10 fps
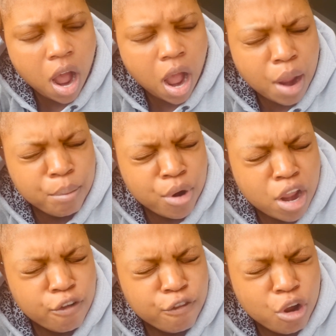I
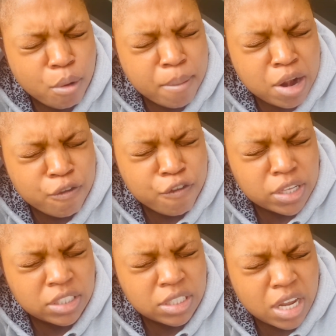pray for your
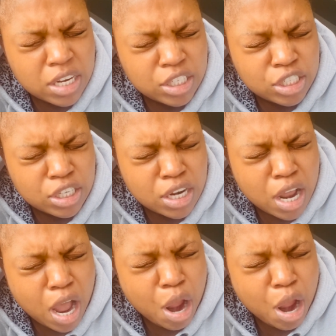manifestation.